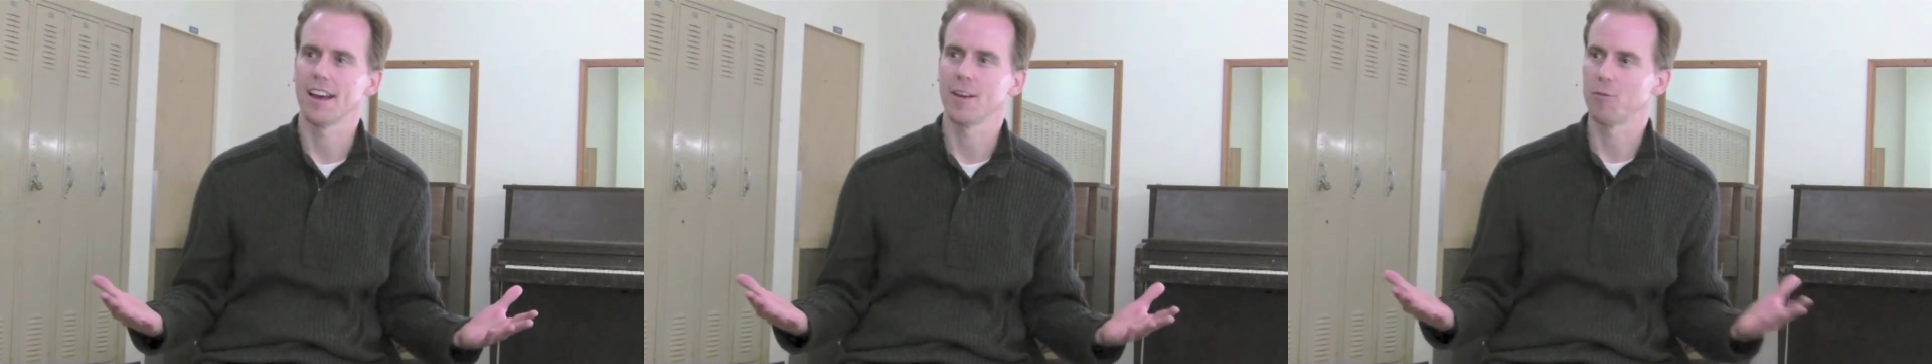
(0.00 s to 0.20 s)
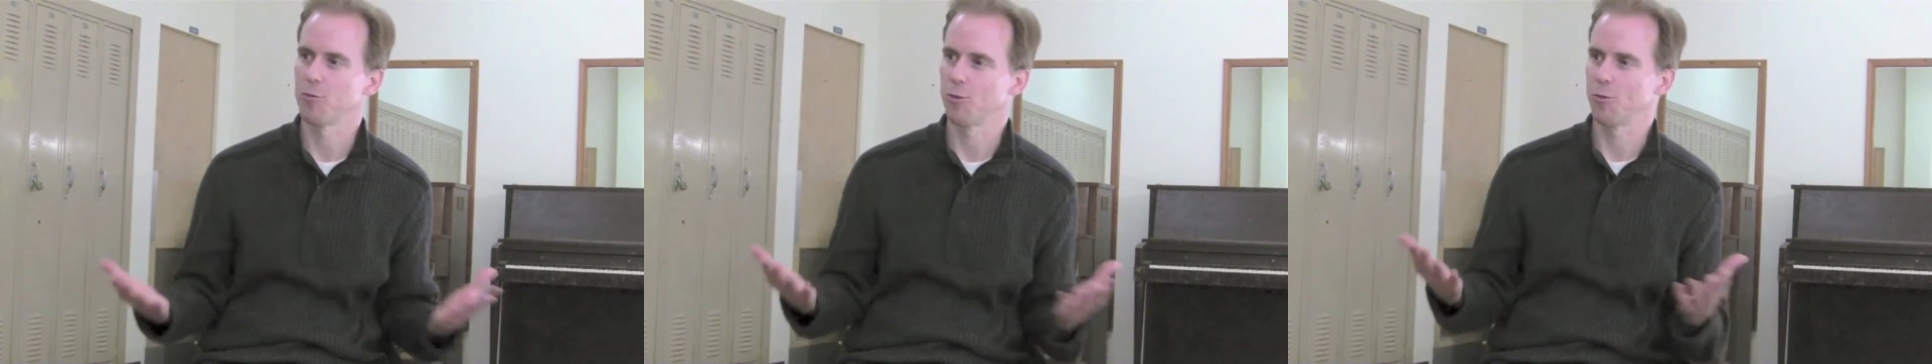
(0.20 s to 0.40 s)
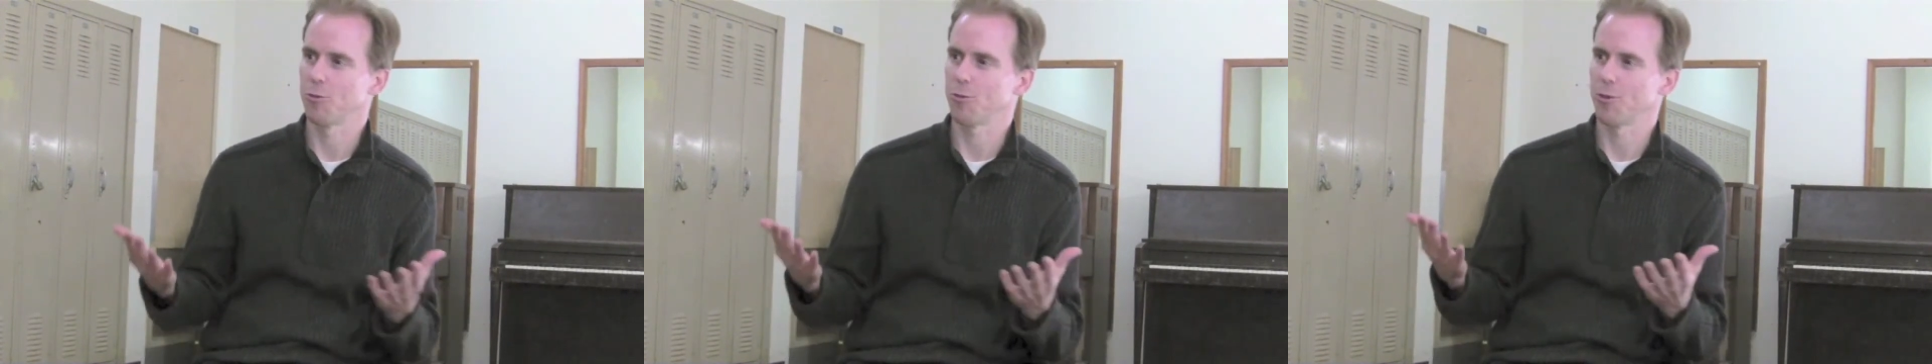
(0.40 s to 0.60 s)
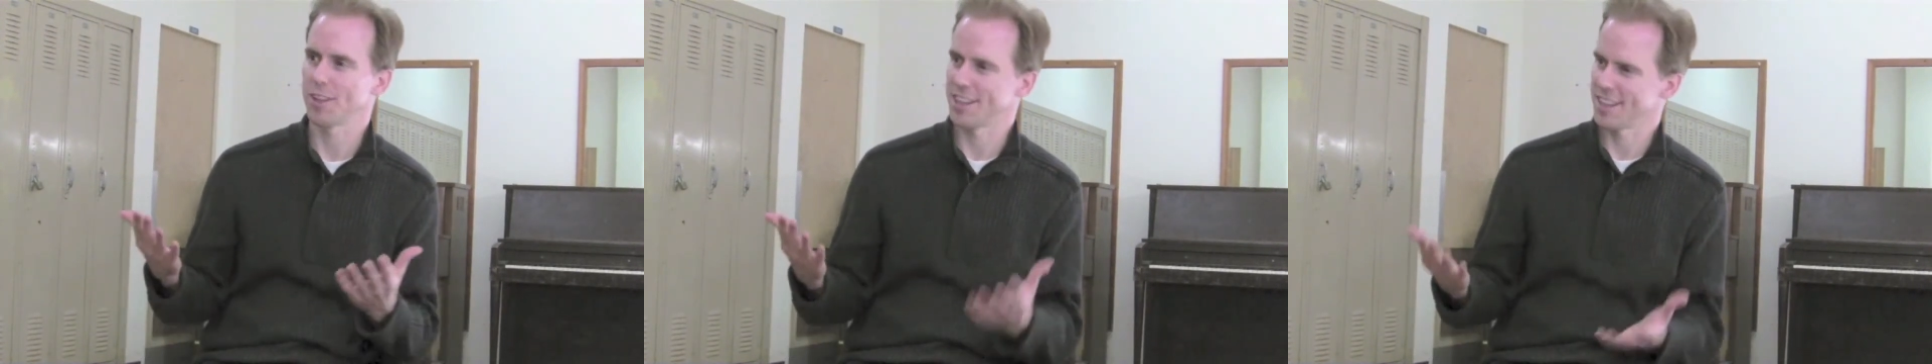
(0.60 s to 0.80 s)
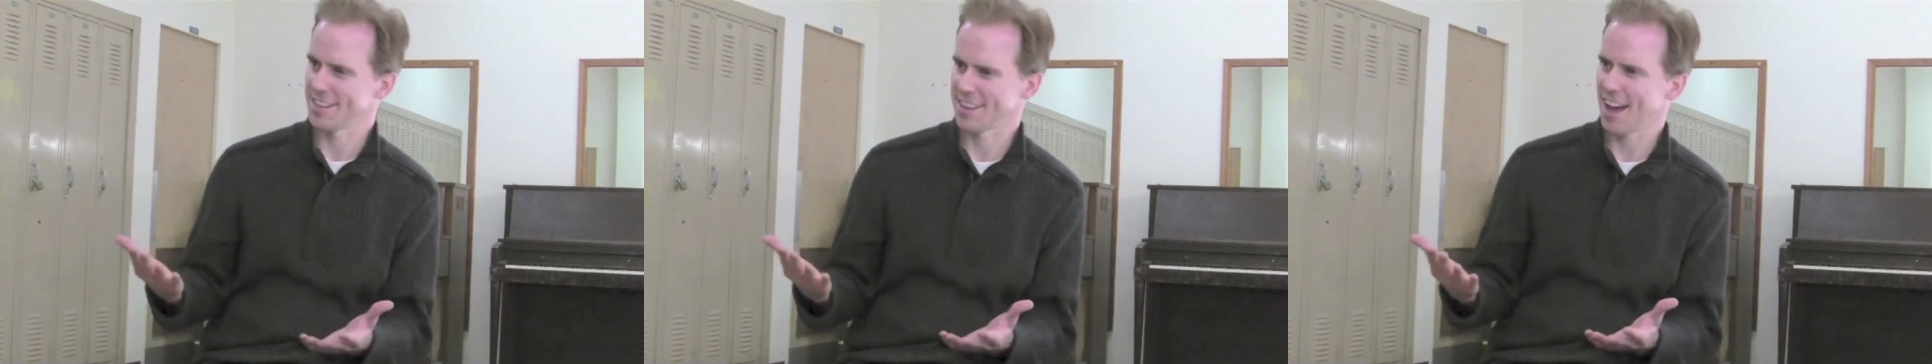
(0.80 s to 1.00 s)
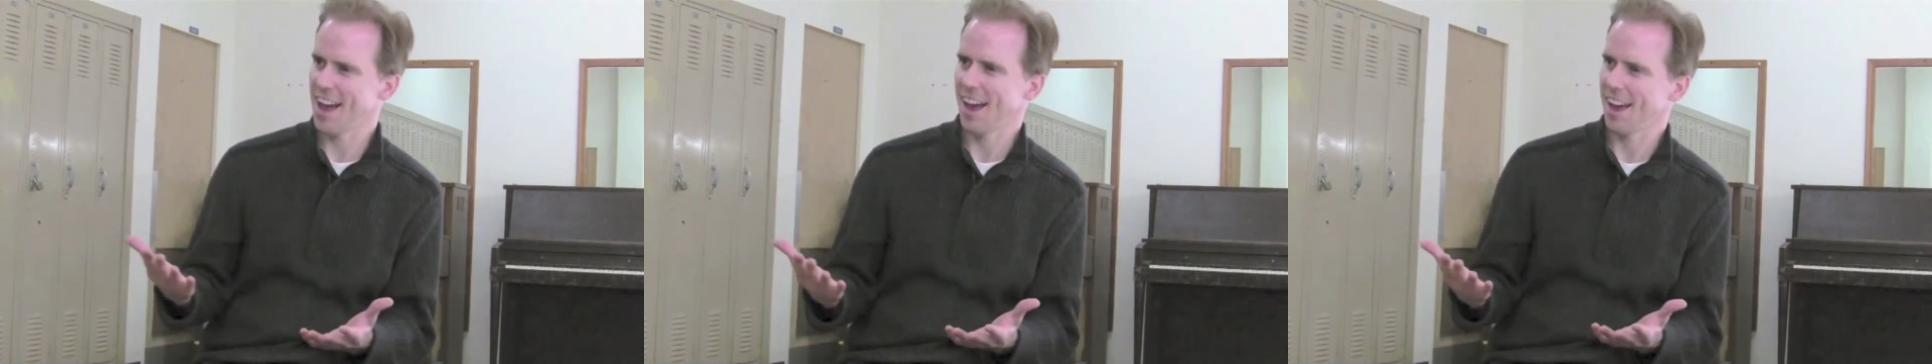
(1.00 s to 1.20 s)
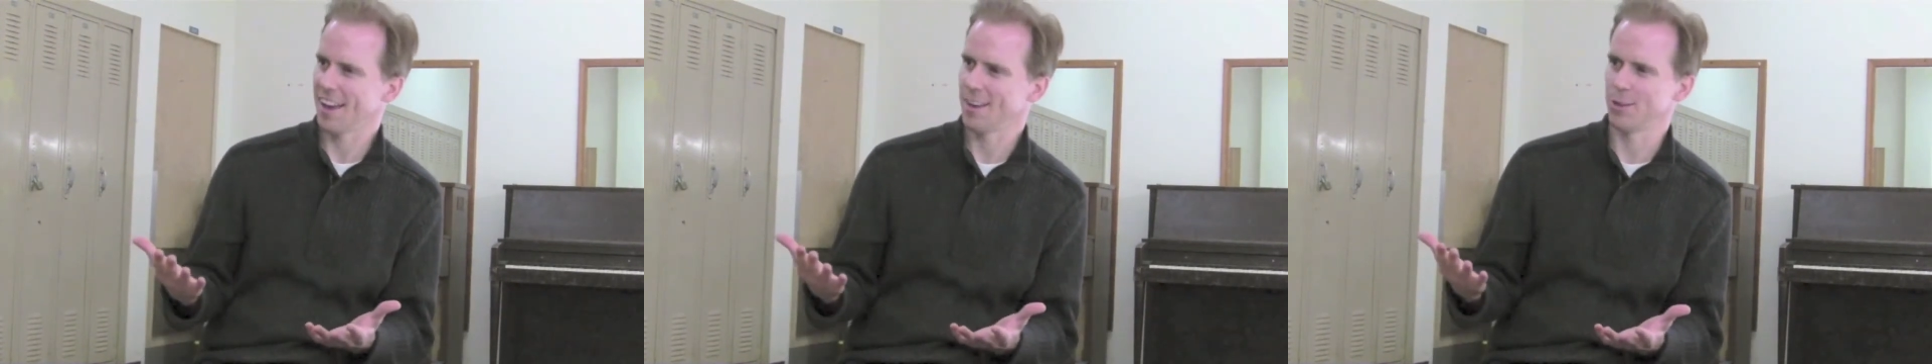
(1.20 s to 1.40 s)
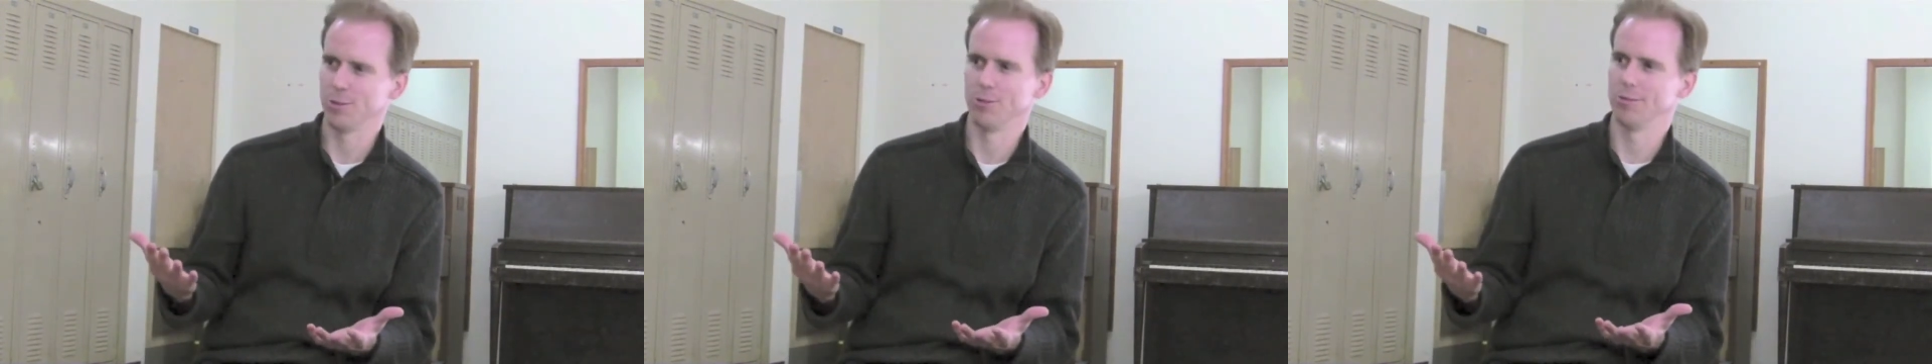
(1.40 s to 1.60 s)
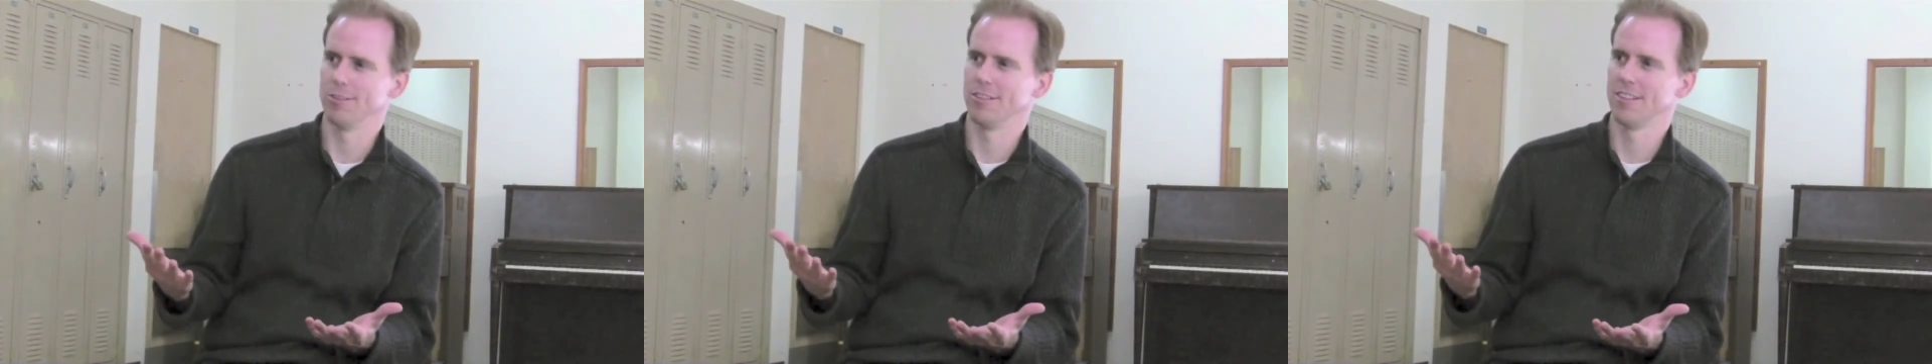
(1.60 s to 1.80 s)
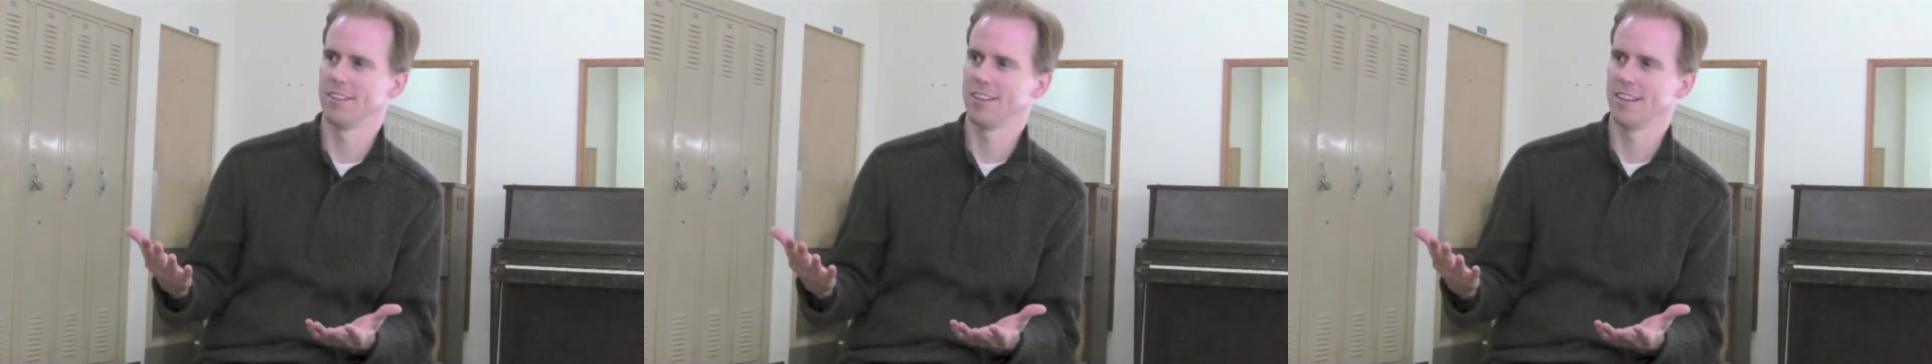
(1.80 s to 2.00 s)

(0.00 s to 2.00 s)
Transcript: I'm with this guy who